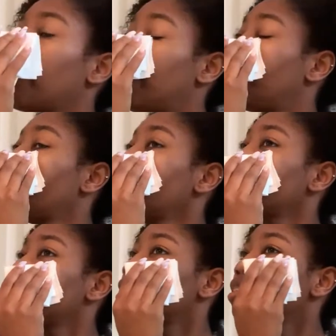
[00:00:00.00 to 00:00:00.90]
But
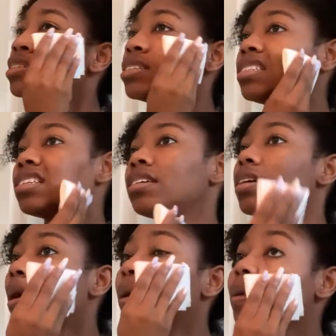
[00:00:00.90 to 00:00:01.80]
it is
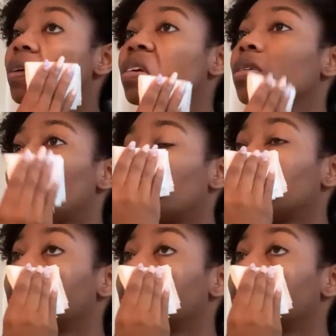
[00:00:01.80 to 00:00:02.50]
a little on